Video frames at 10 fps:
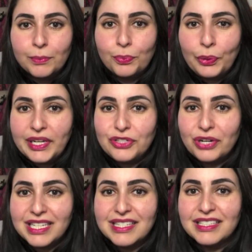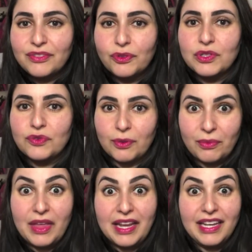Pretty drastic difference from
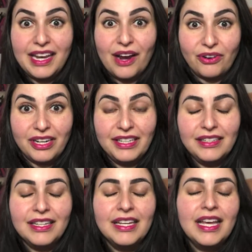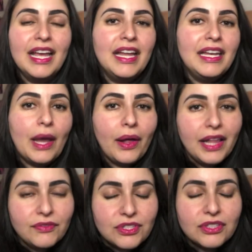then and now, right? Now, I'll
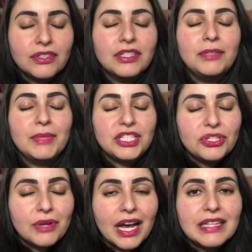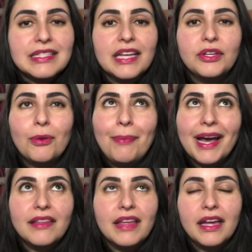have to admit to you guys that,
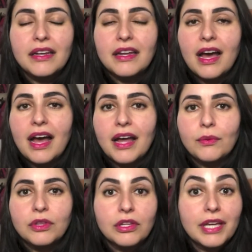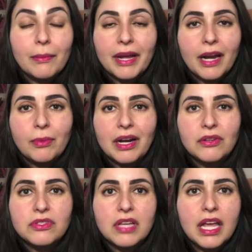back then I would look at my
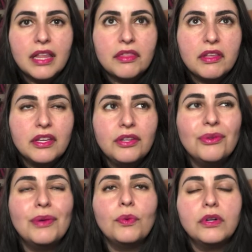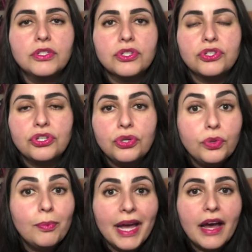eyebrows and think, they weren't
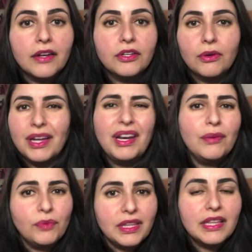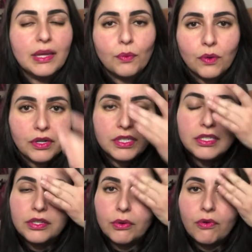too bad, and really they weren't.
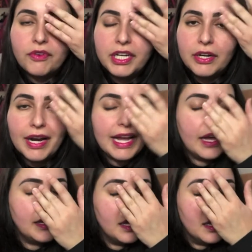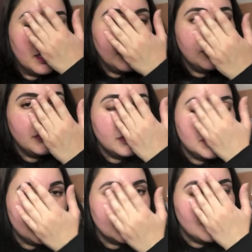Over here I had, a
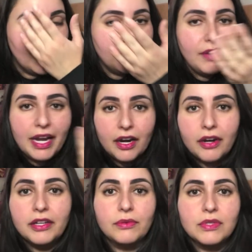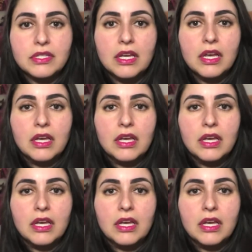decent amount of hair and it was,